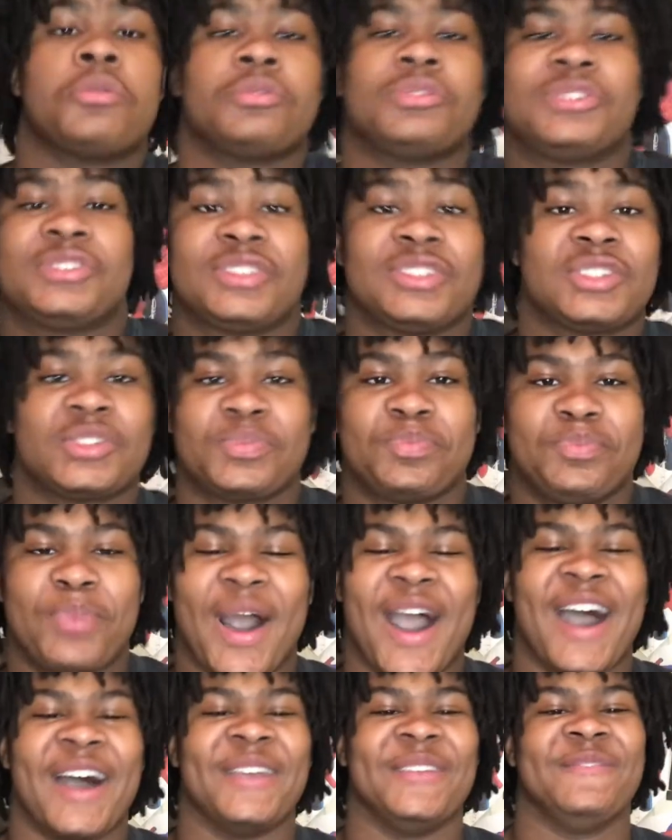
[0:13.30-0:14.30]

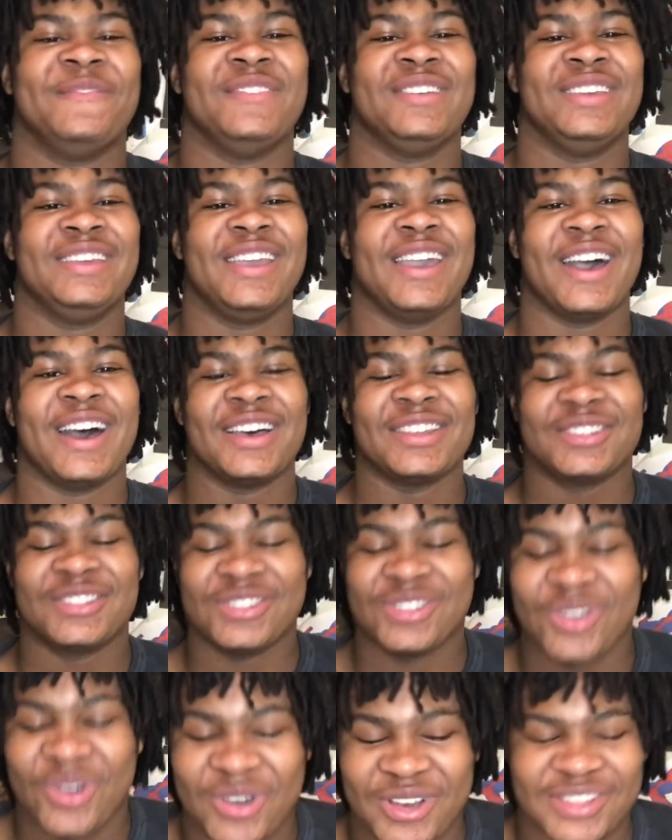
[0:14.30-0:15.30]
Spivey Got
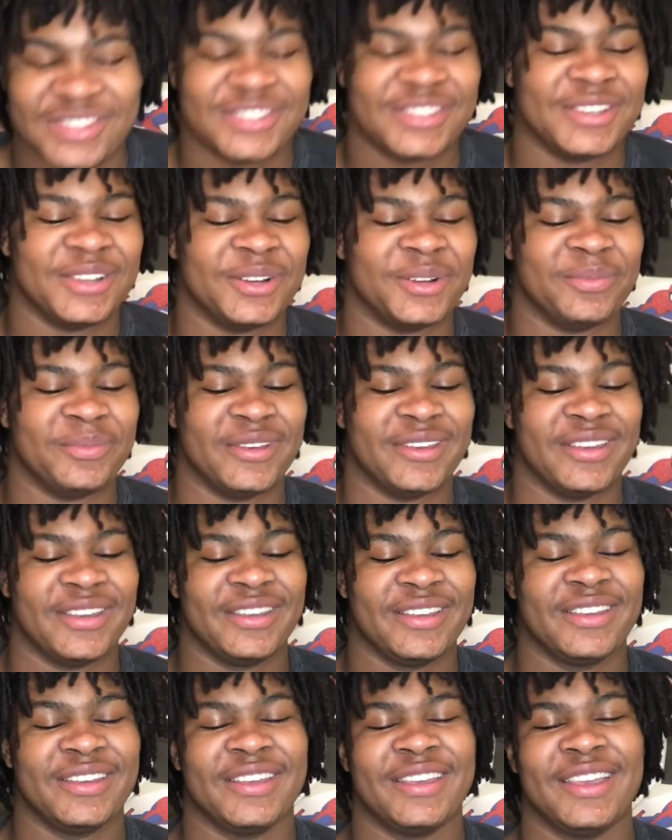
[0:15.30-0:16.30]
Sauce here, man.
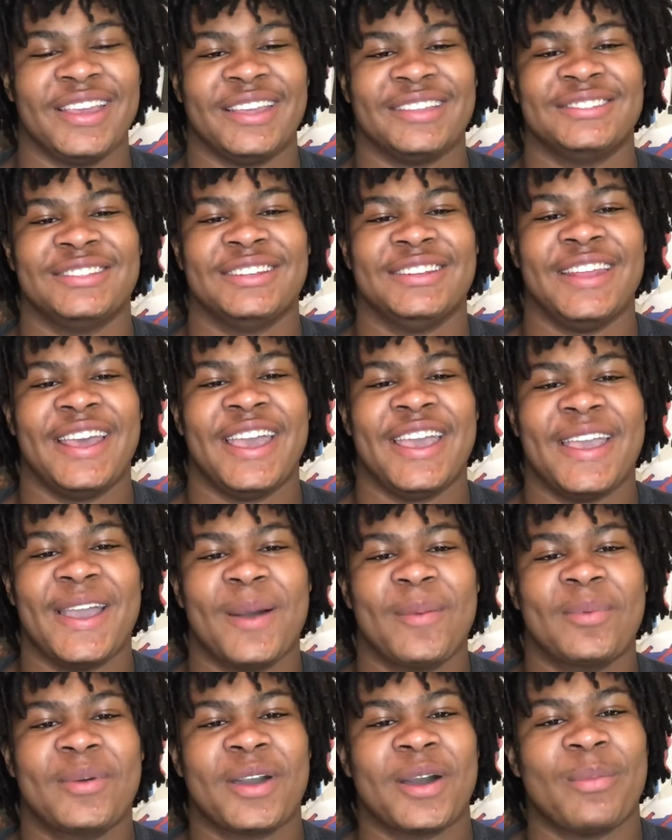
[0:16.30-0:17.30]
And today
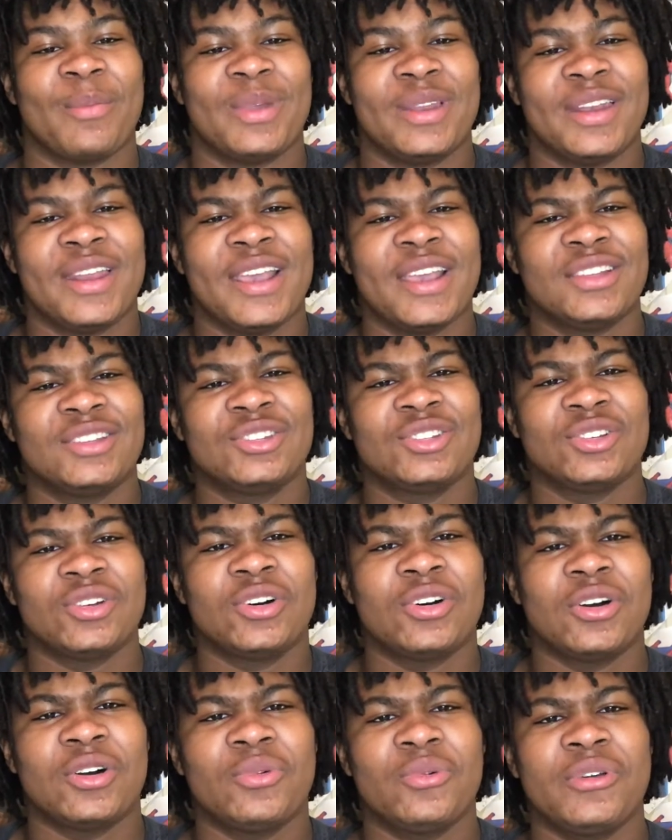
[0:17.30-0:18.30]
I'm coming at
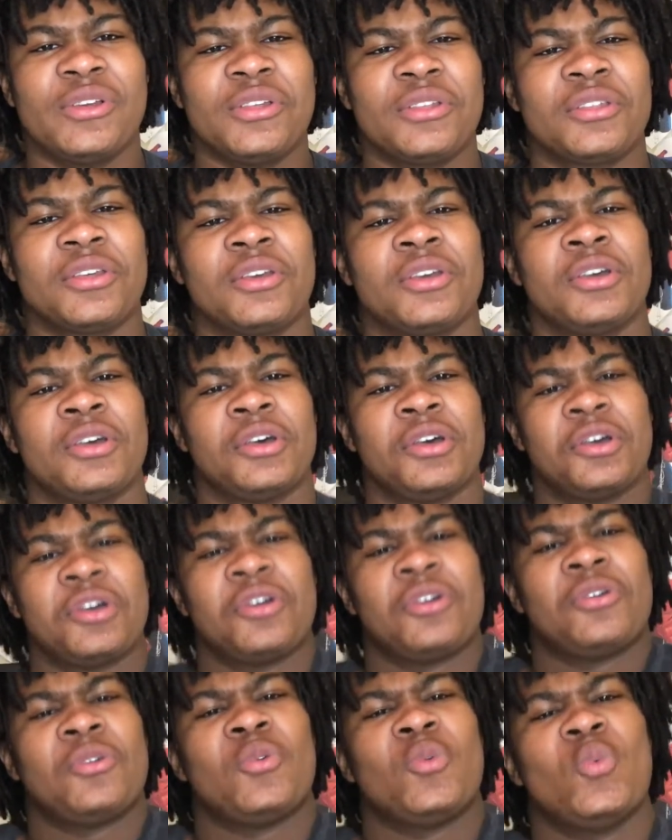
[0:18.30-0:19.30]
y'all with,
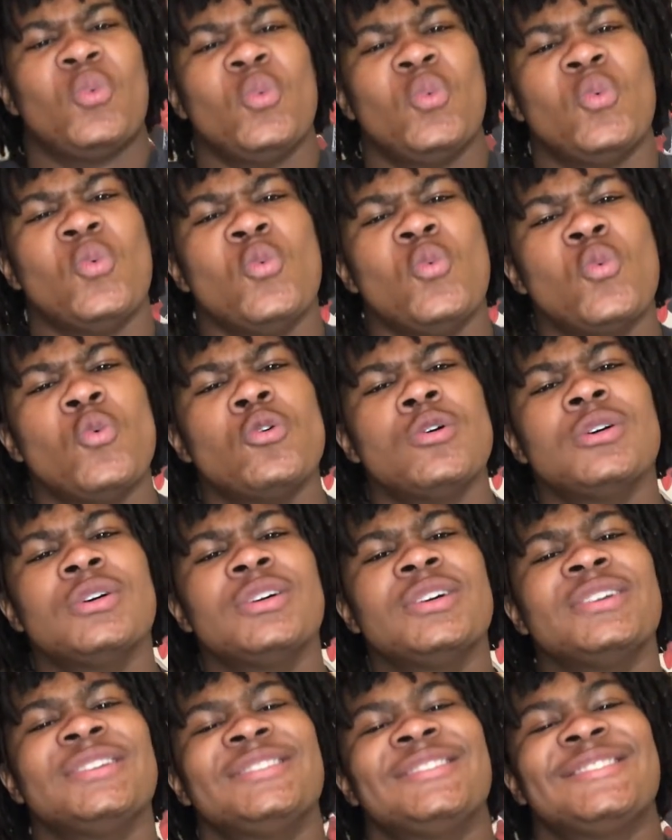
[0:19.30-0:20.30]

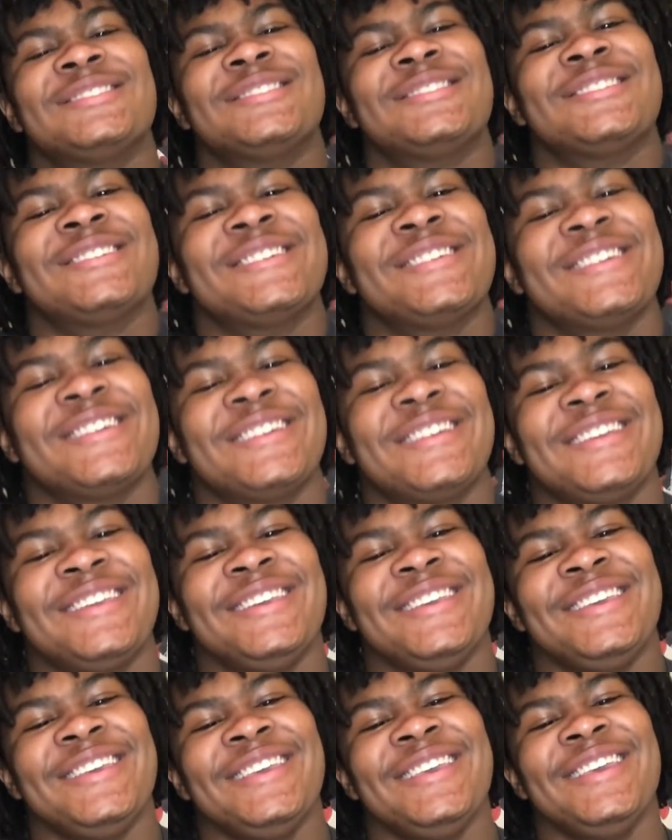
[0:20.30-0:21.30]
once
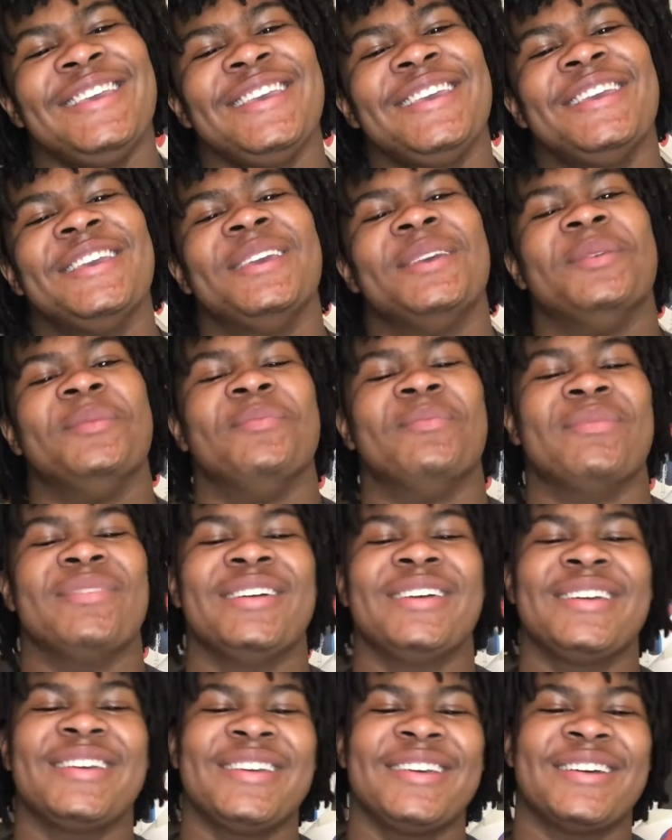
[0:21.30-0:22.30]
again,
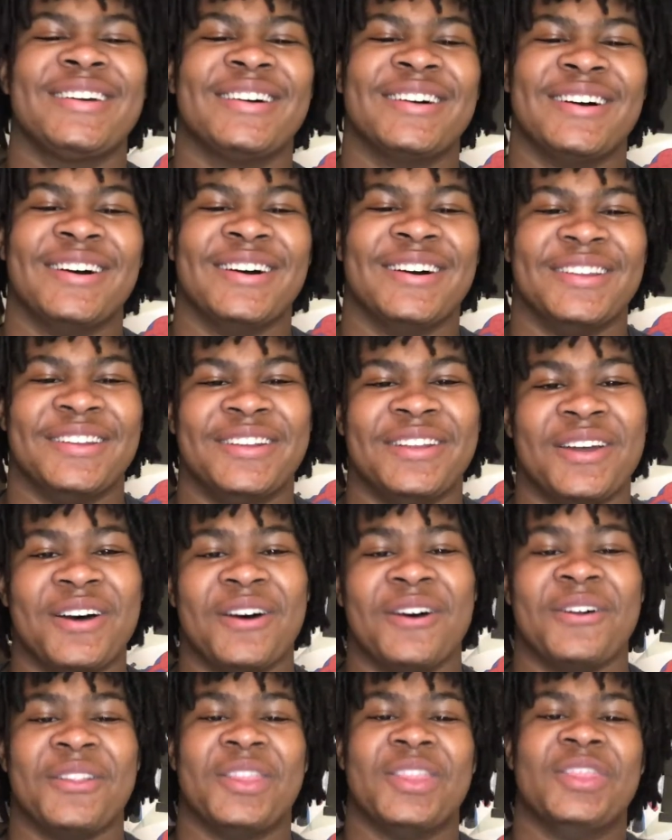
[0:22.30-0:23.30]
man,
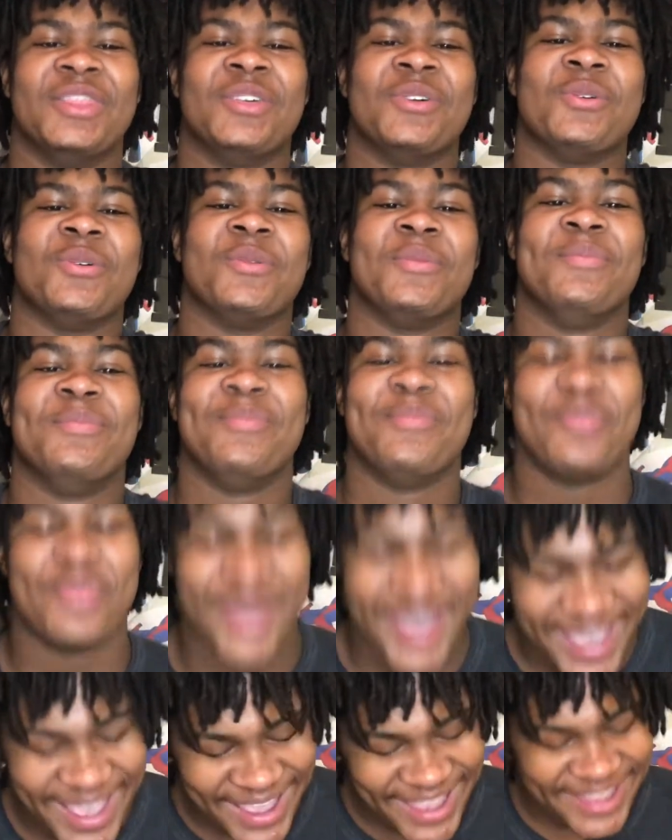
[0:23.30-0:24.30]
another
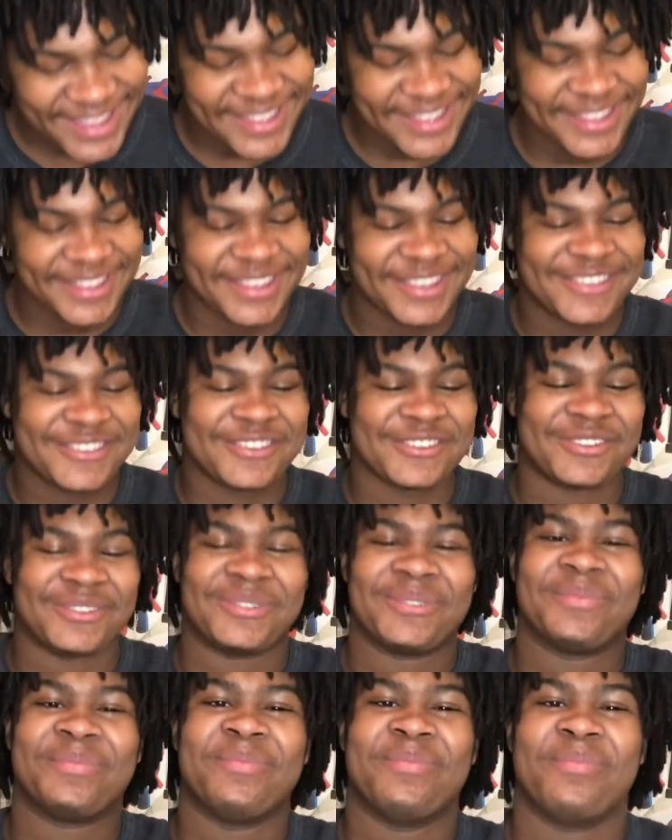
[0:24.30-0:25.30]
banger